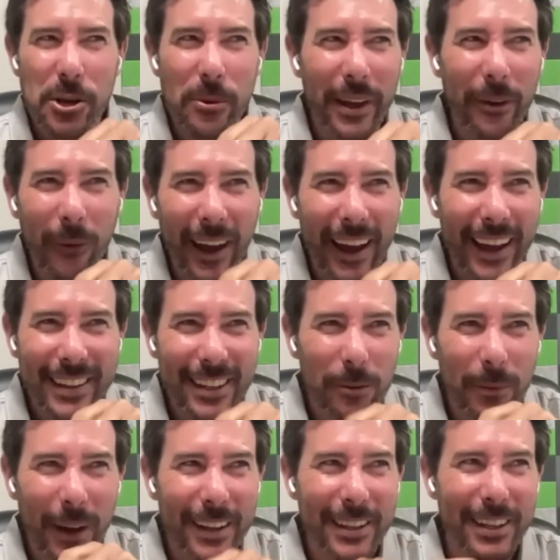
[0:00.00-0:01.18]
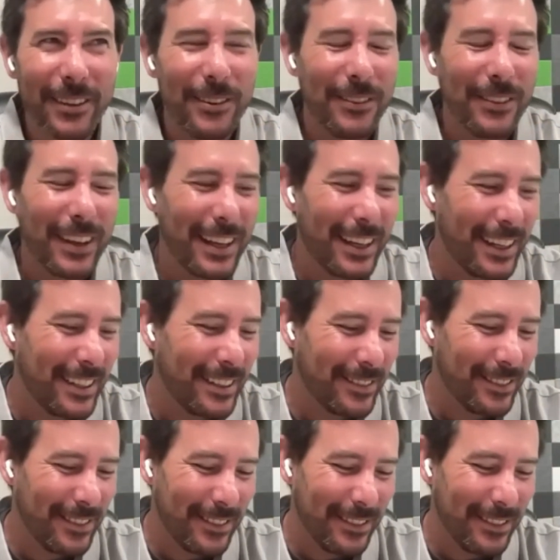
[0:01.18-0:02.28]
chewing away little by little, uh,